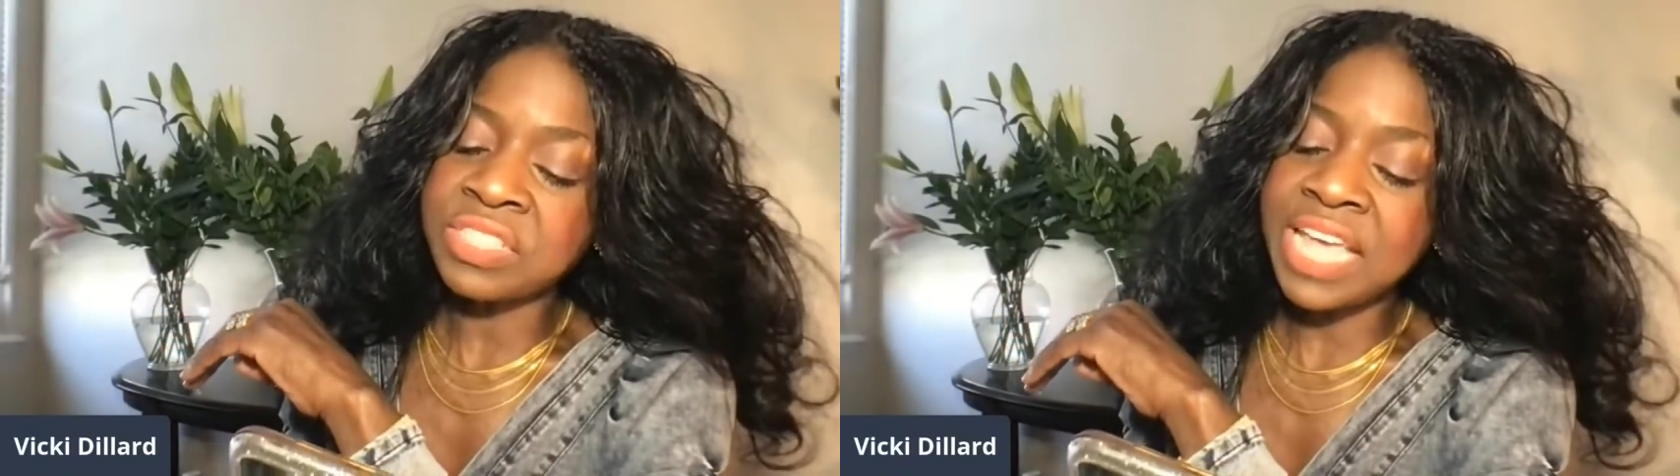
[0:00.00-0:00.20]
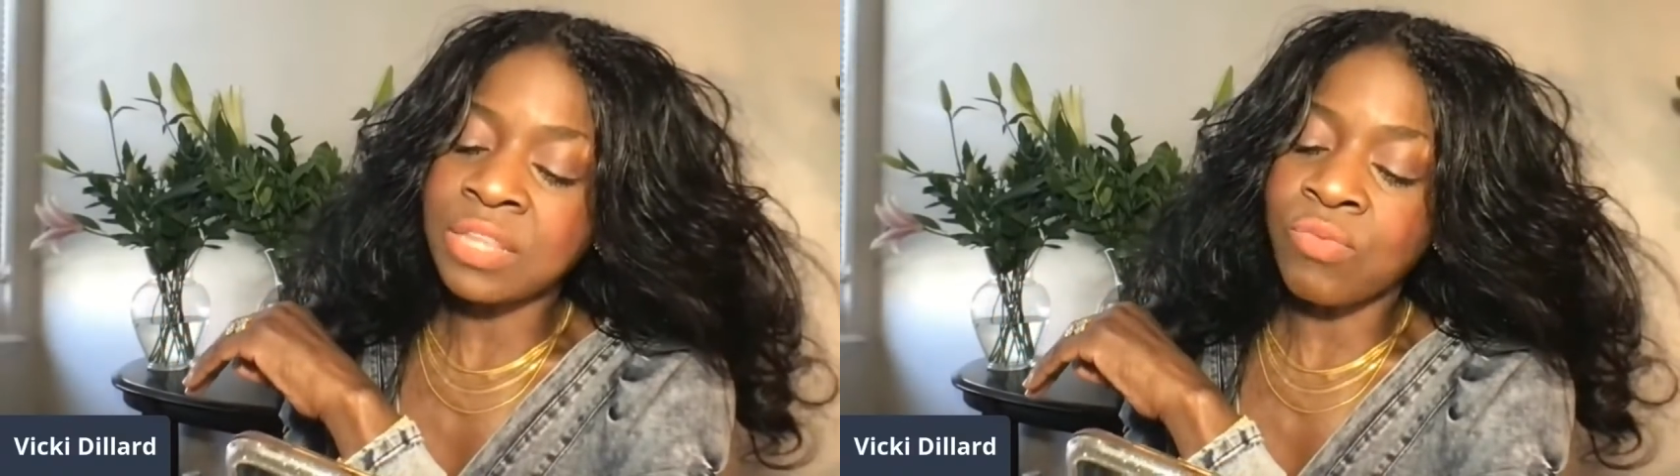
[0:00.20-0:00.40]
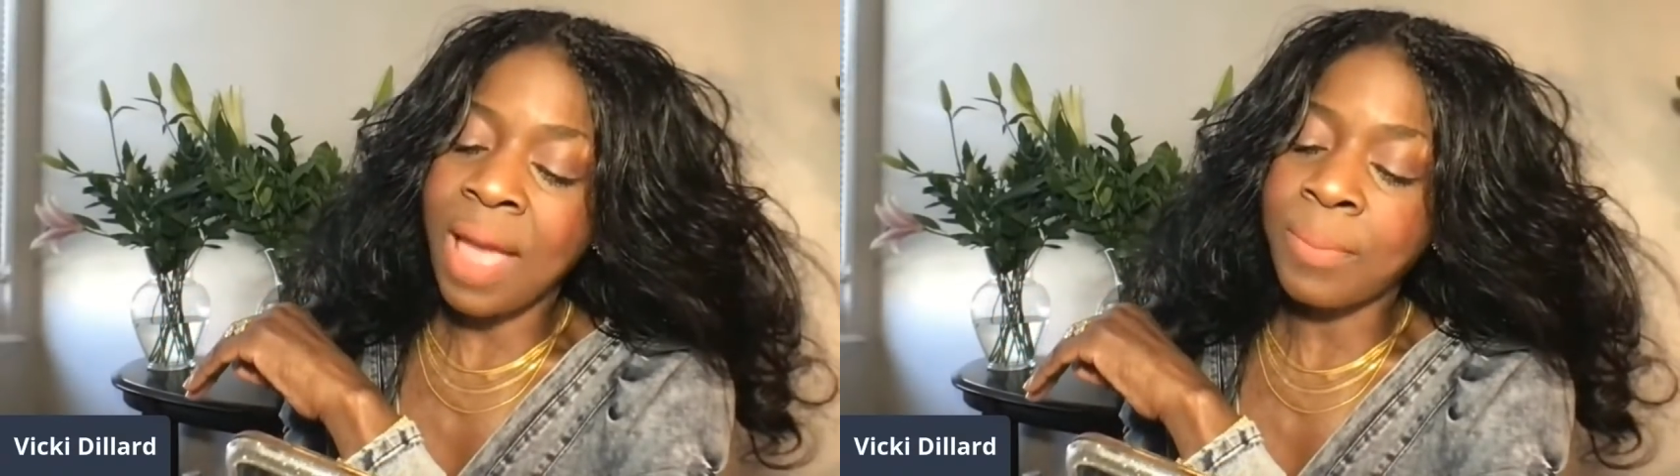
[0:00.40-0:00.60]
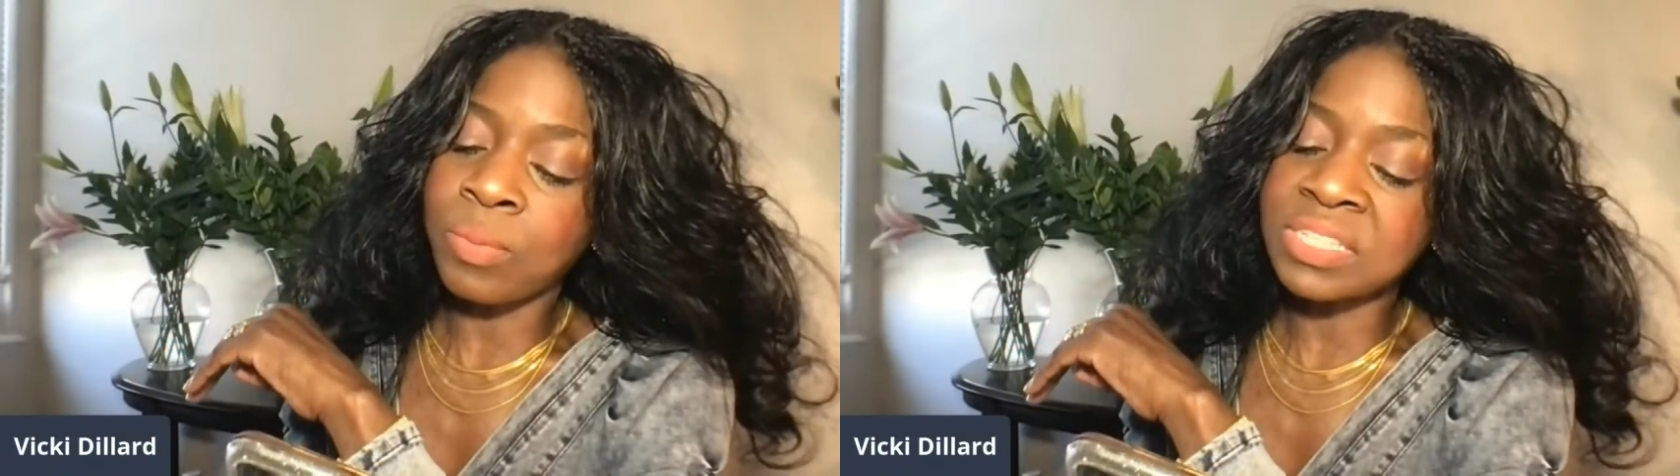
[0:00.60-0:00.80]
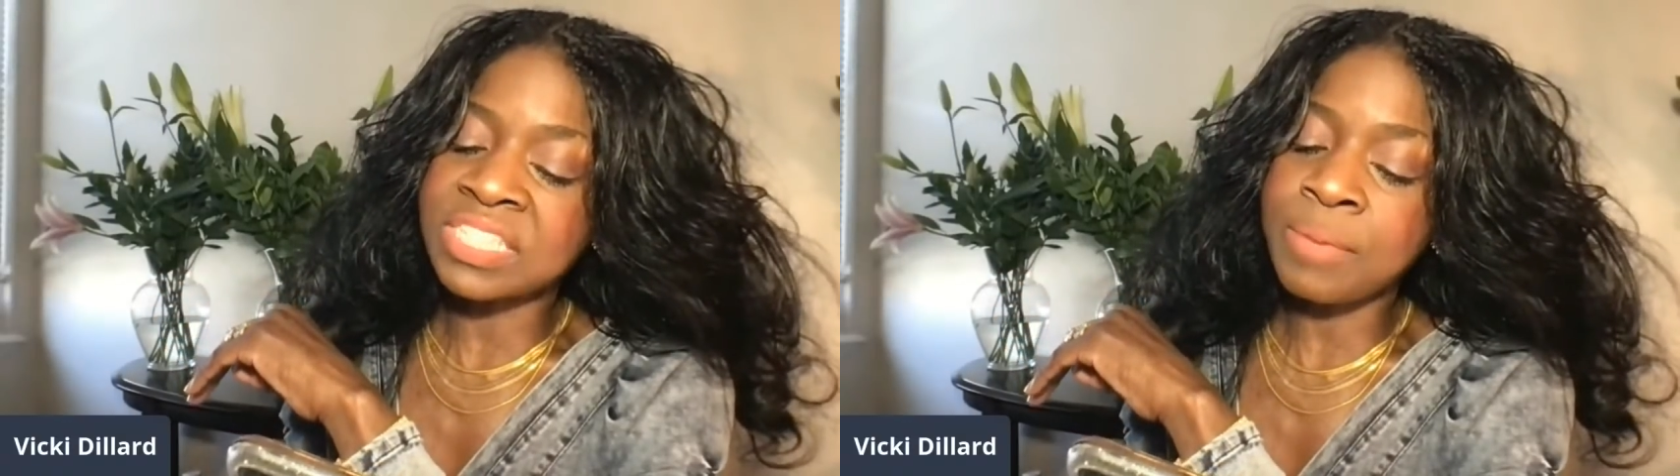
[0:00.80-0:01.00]
said the rapper
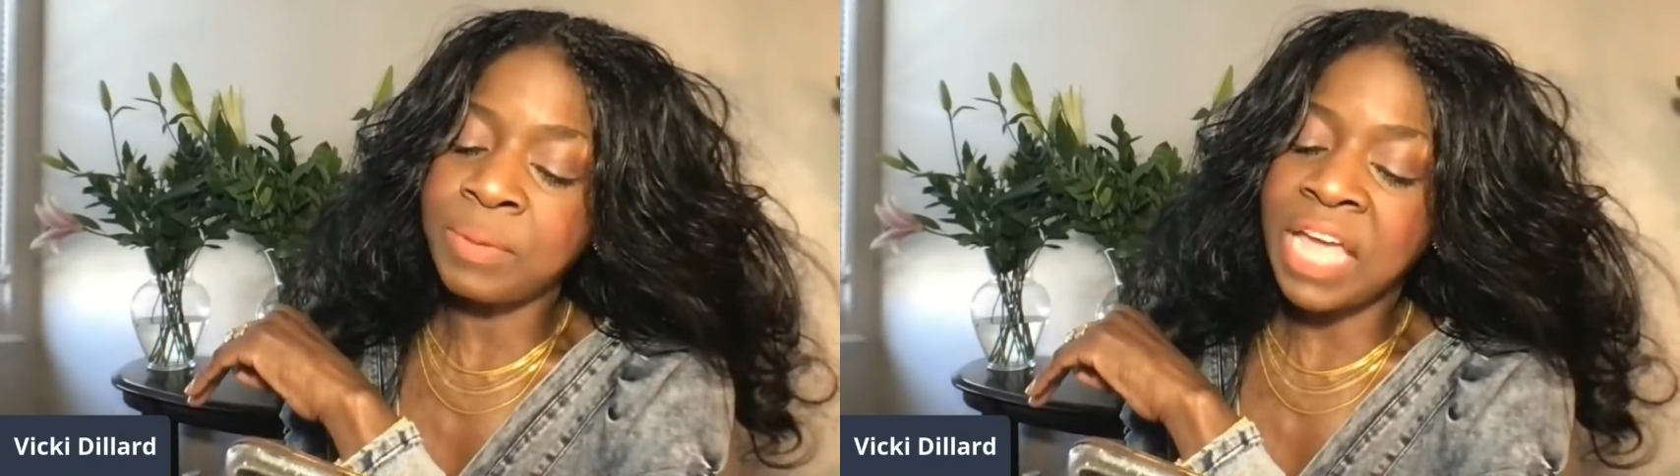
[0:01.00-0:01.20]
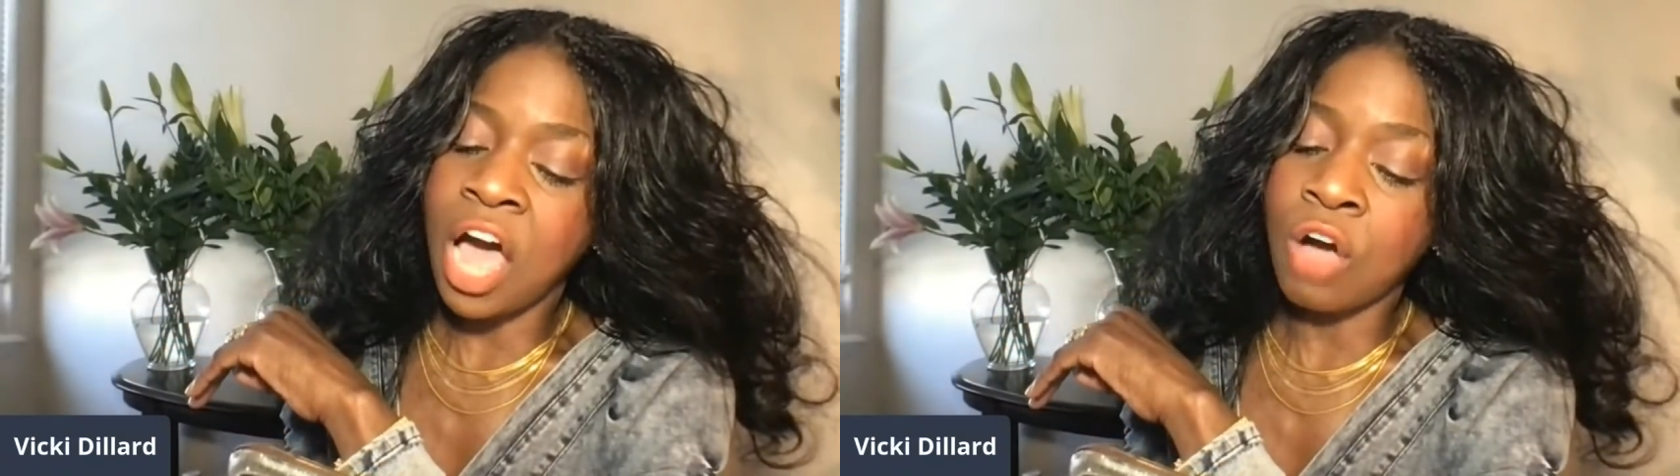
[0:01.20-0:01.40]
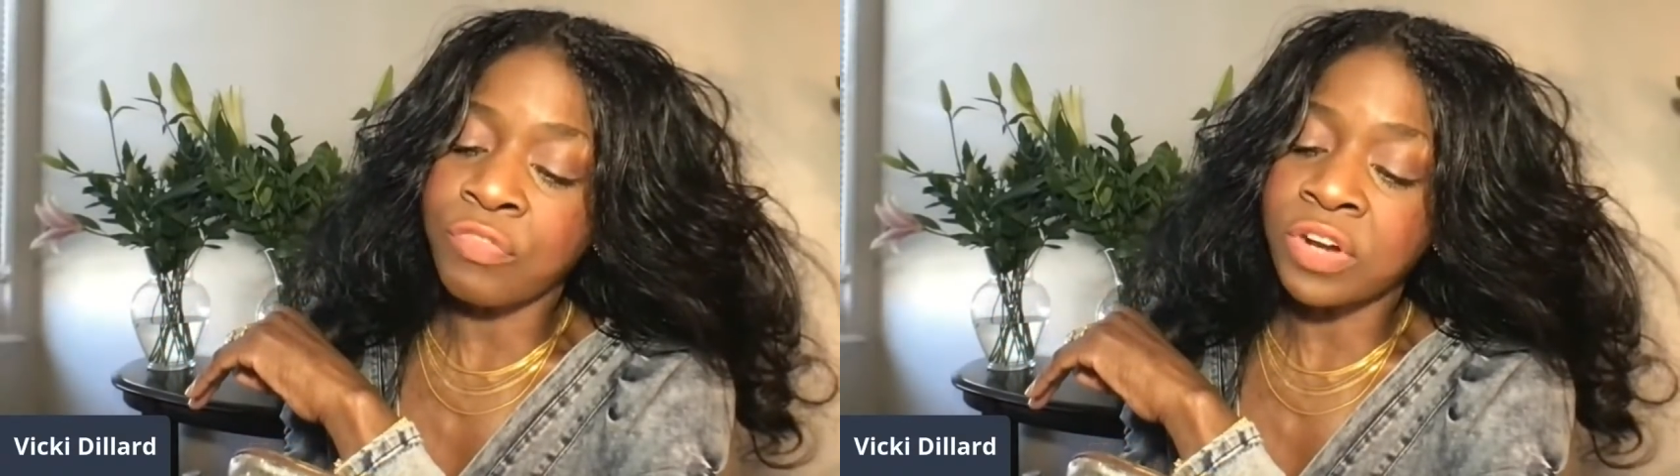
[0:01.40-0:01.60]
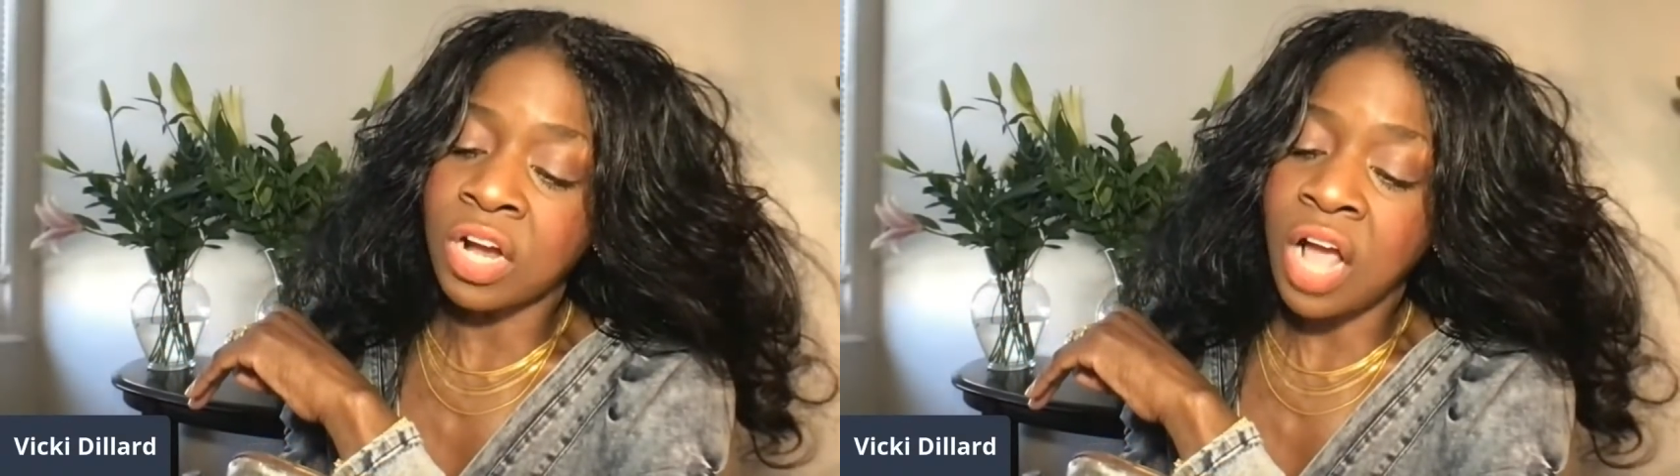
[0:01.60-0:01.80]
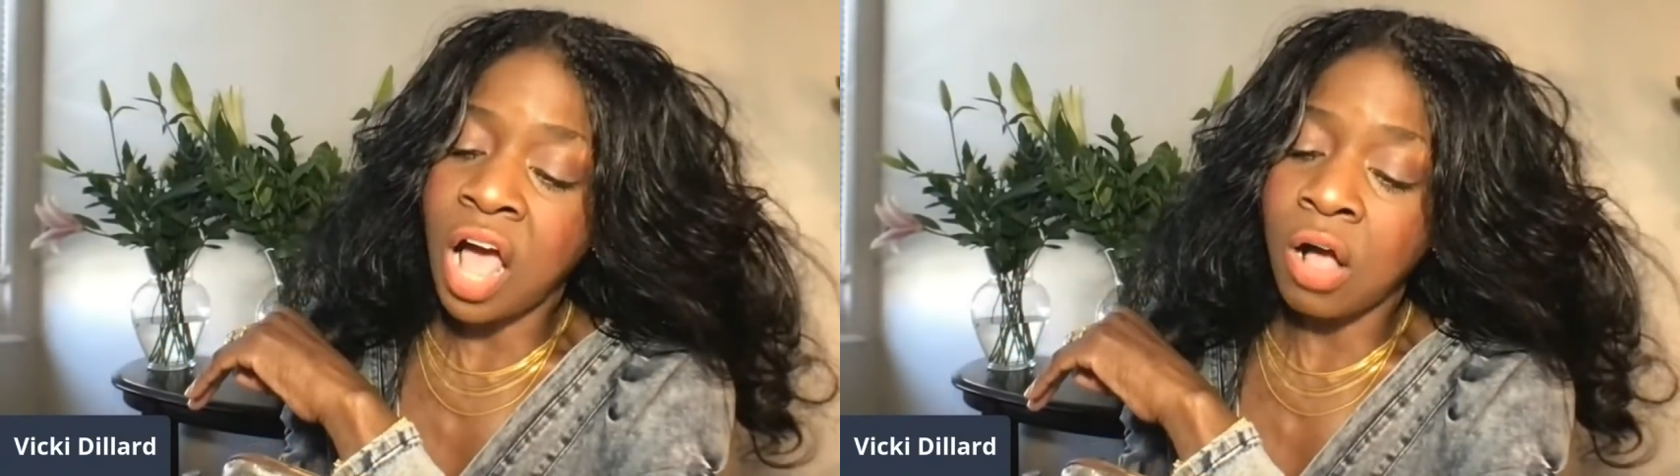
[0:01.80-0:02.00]
was simply offered
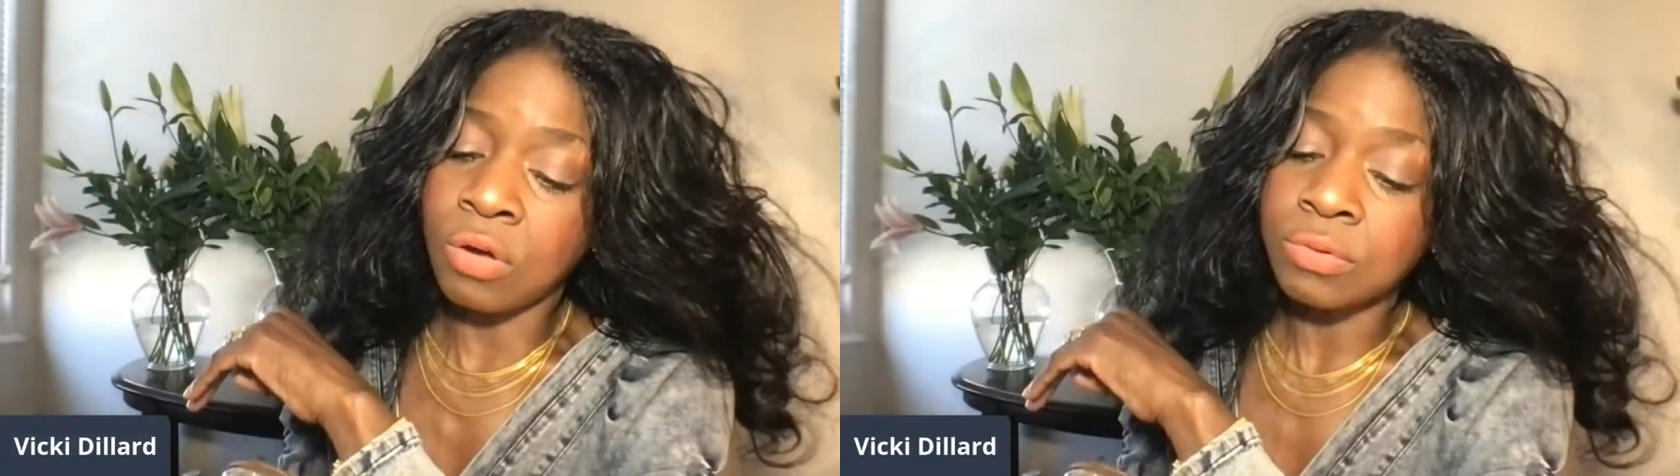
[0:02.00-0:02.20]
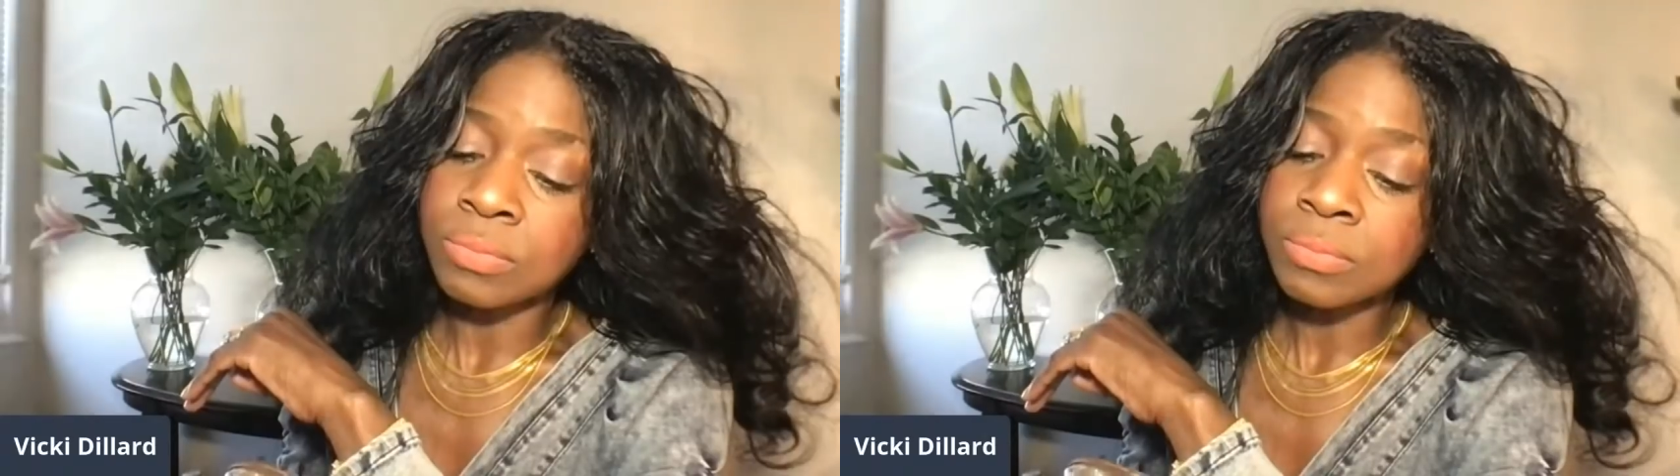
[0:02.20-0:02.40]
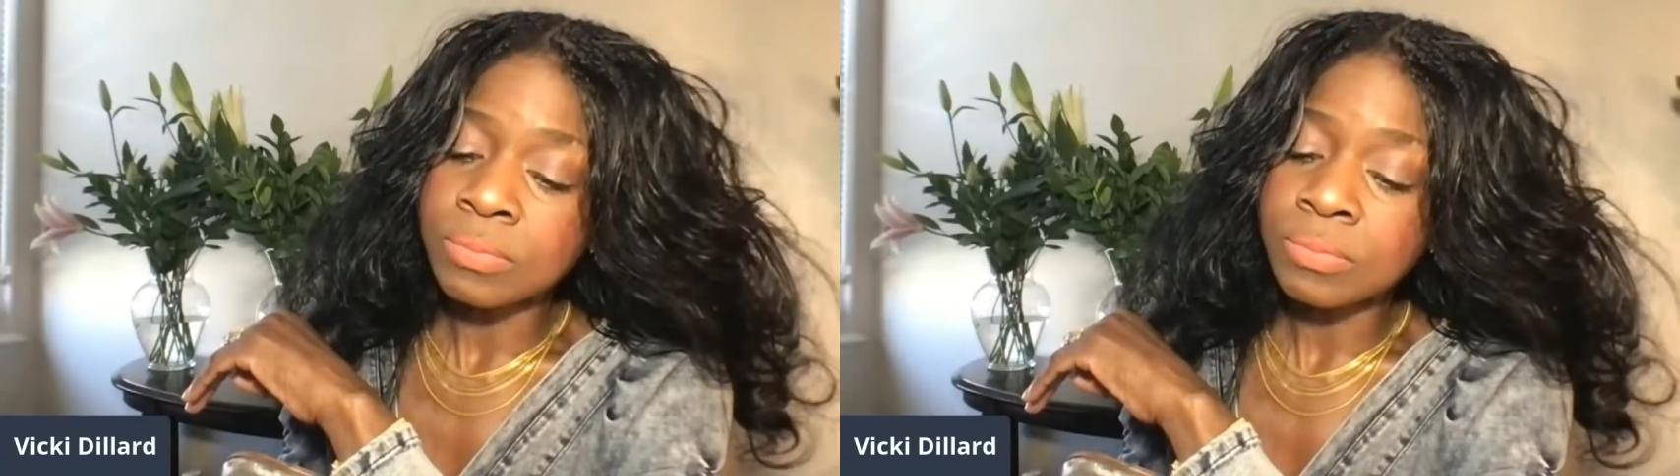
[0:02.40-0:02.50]
a call.